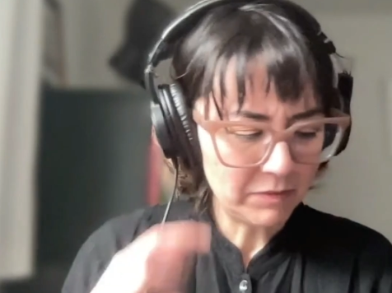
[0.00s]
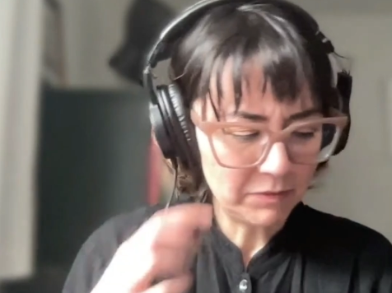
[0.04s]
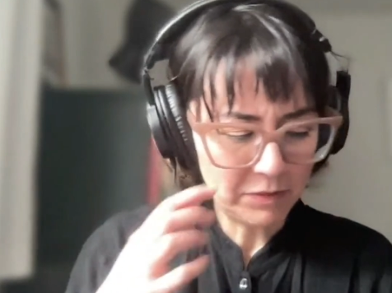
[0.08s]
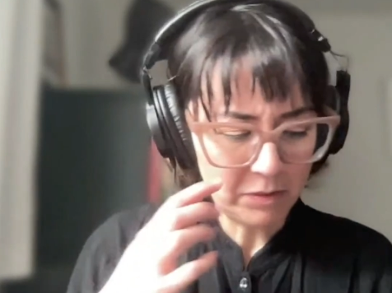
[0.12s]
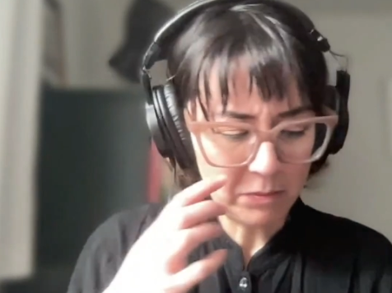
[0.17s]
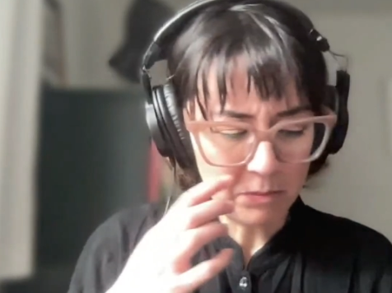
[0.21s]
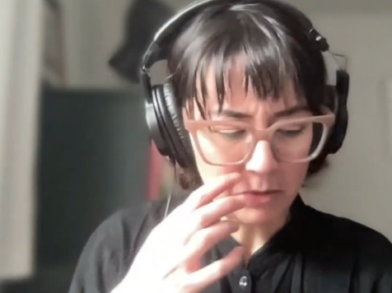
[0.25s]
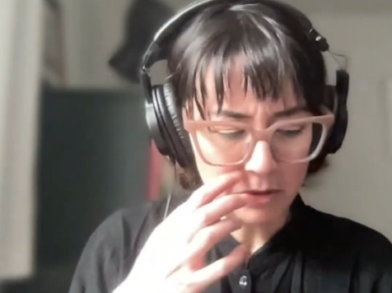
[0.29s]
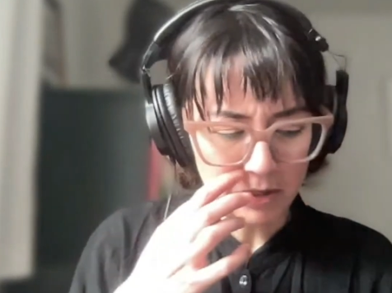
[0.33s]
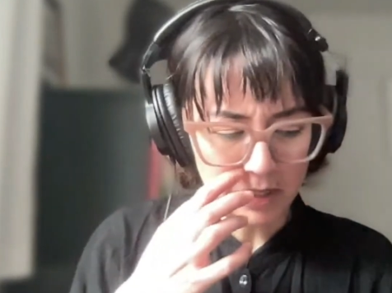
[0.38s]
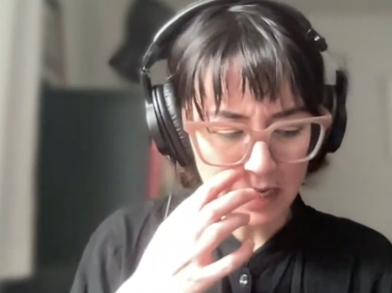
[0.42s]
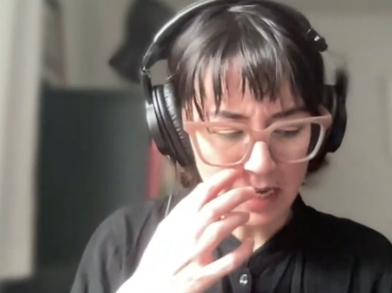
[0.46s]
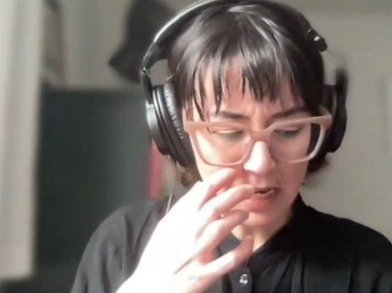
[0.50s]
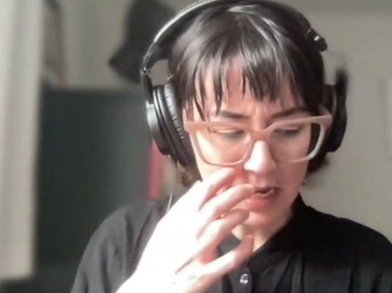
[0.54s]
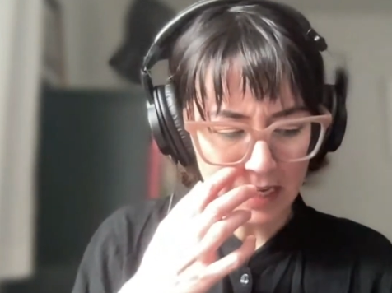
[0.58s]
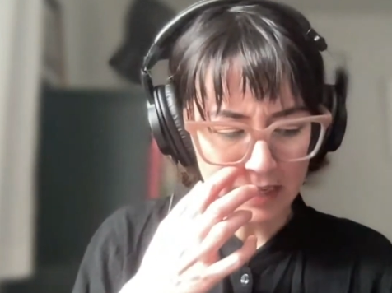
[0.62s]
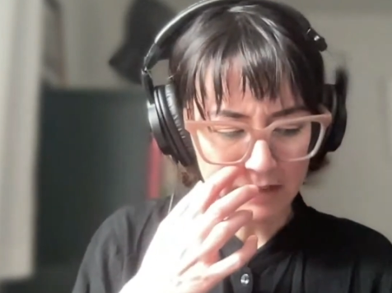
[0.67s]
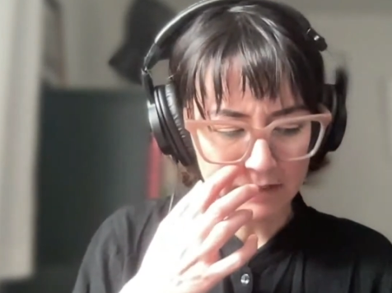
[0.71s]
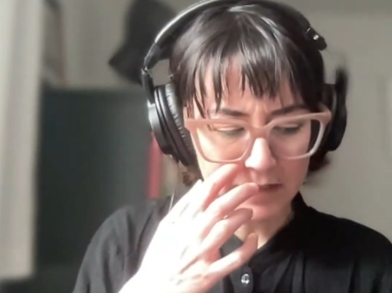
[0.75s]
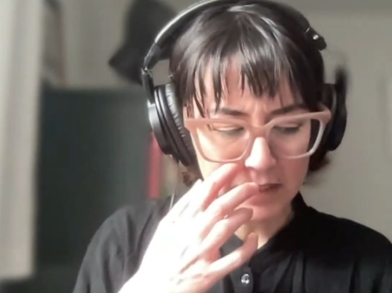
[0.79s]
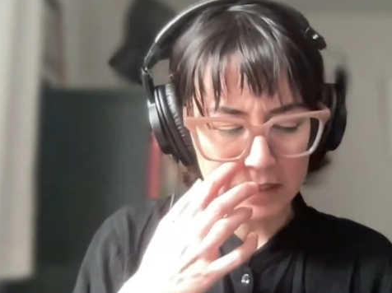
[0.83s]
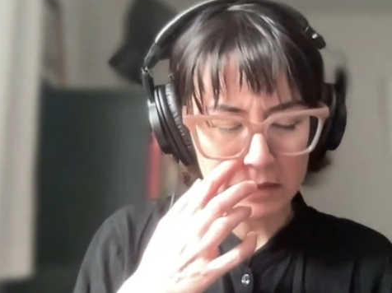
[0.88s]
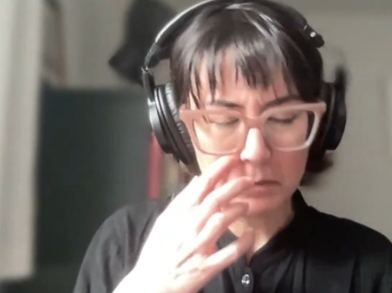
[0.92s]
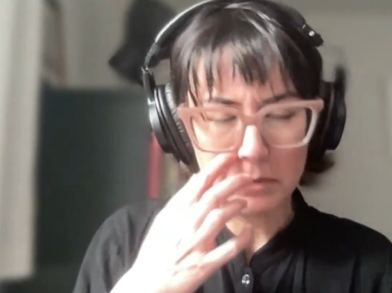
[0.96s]
from what
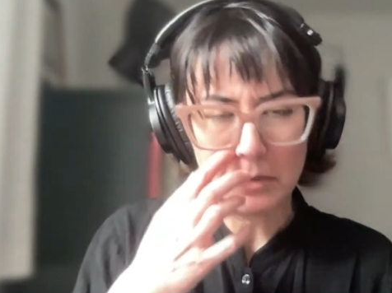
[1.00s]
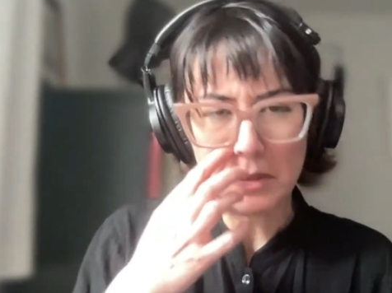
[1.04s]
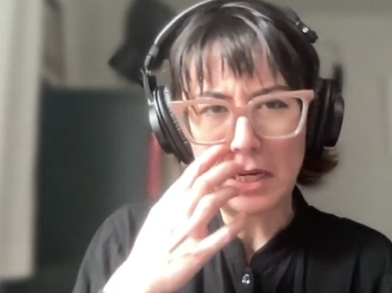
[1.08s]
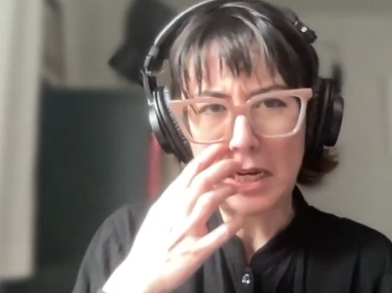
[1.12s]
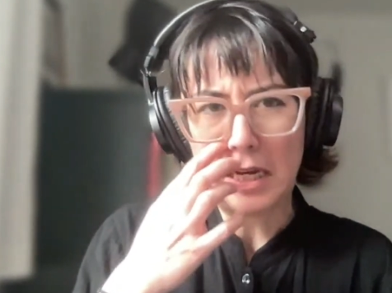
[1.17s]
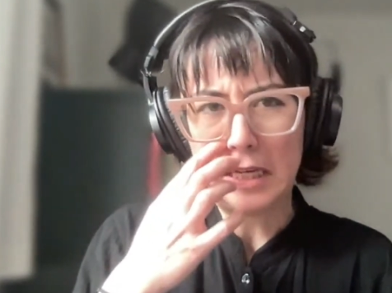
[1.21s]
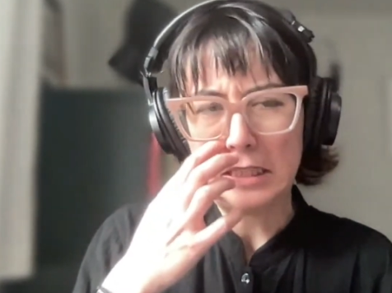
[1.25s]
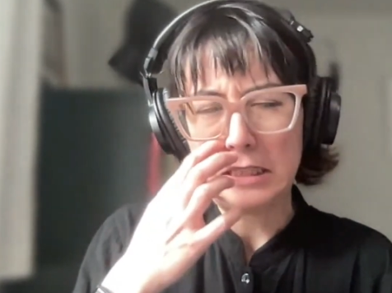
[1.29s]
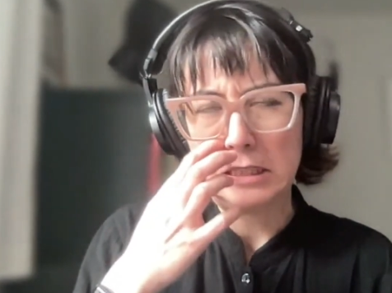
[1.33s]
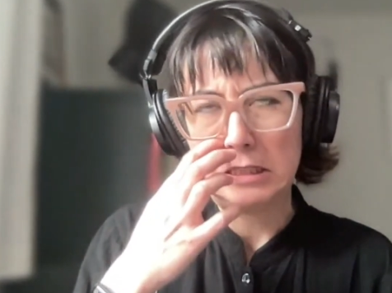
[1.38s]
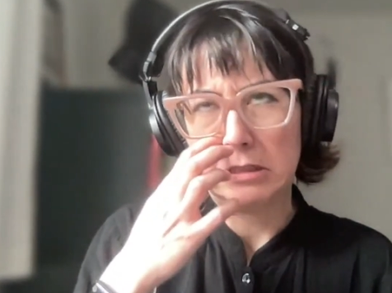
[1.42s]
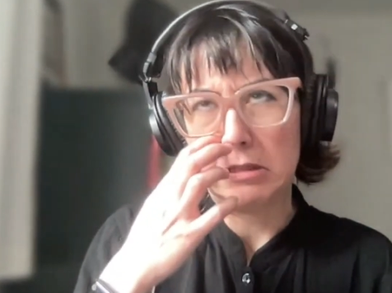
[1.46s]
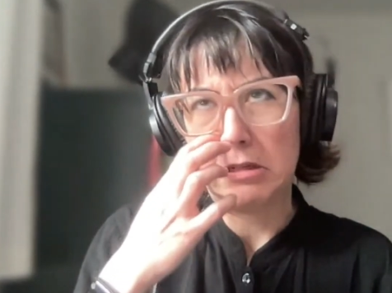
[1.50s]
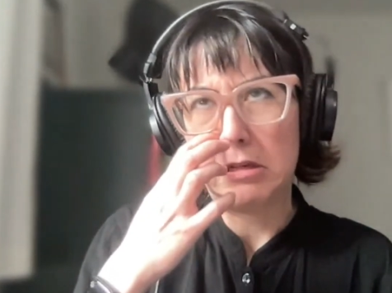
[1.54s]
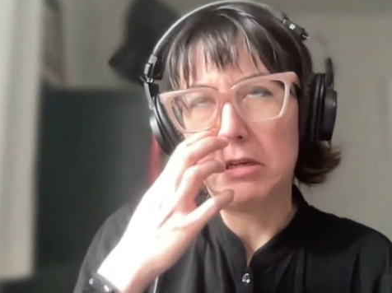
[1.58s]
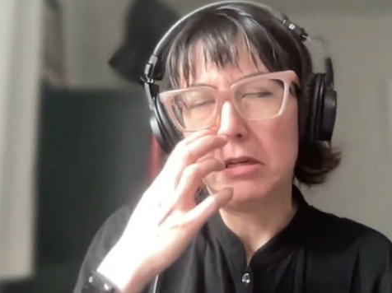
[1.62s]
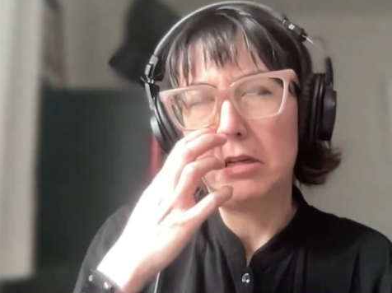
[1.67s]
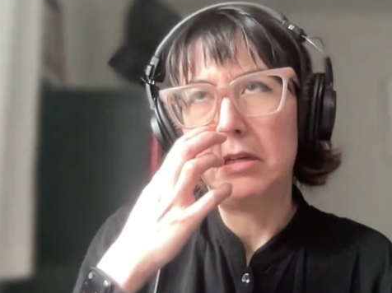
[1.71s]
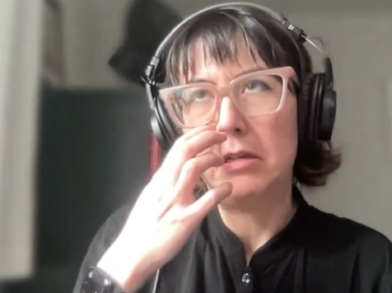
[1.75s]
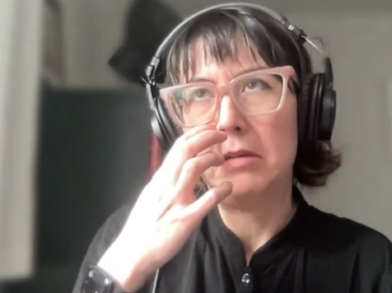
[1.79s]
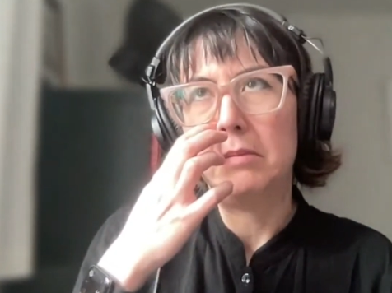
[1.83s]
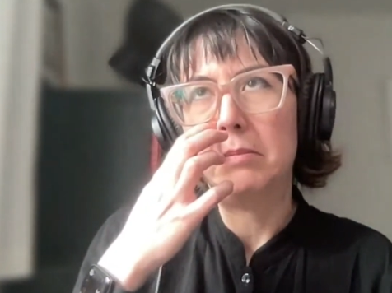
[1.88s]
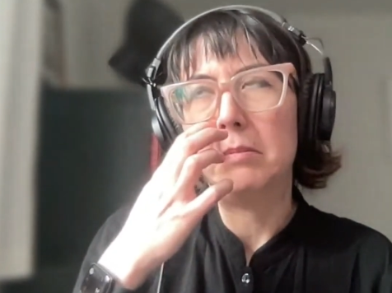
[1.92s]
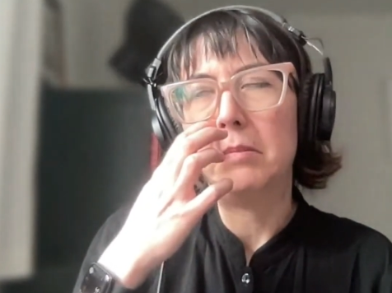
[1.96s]
I
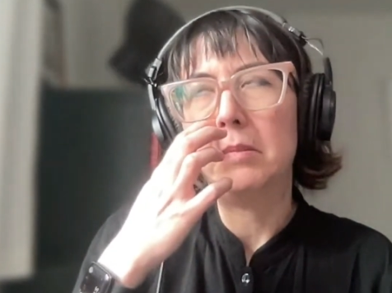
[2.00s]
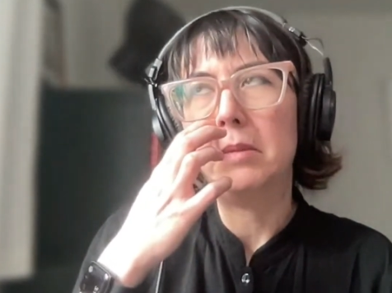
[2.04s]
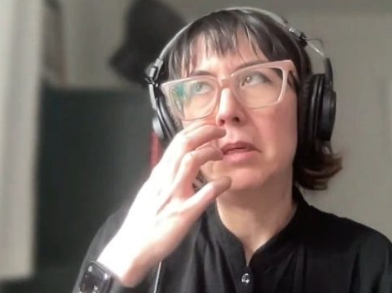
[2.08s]
saw